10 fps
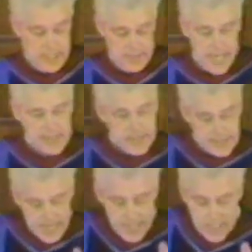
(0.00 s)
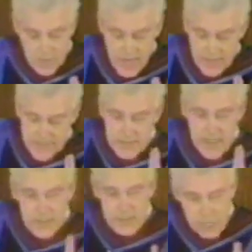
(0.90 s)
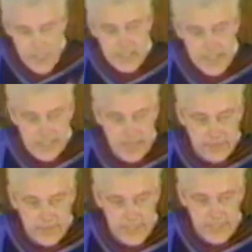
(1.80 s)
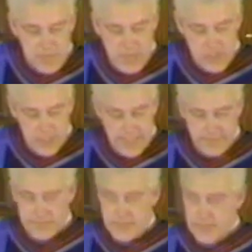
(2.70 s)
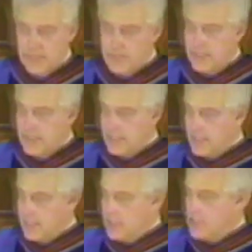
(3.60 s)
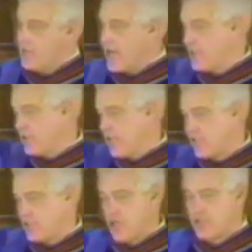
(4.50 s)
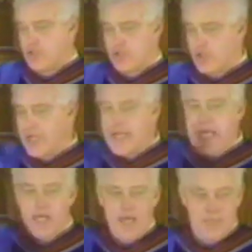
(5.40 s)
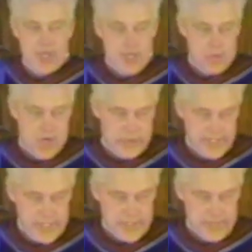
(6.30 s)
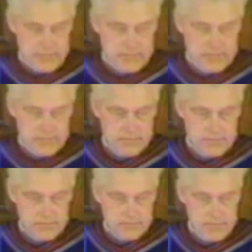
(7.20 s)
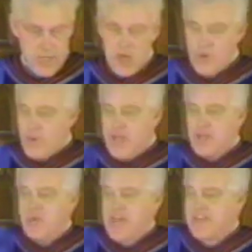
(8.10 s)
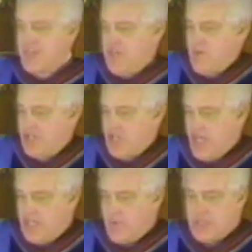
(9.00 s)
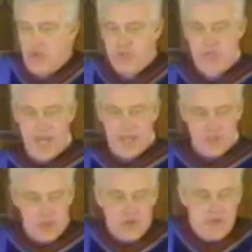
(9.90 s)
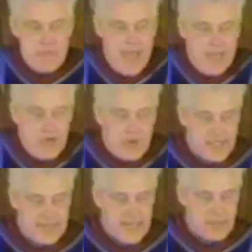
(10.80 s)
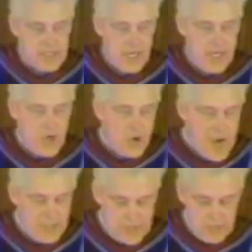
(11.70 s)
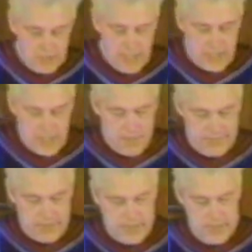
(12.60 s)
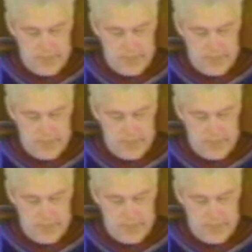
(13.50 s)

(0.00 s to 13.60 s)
And that's exactly why this not-so-easy life is a special life. Who'd want to join a church or join any club where it was easy? Who'd want to do anything in which there was no challenge, no demand, no excitement, no opportunity to come of it?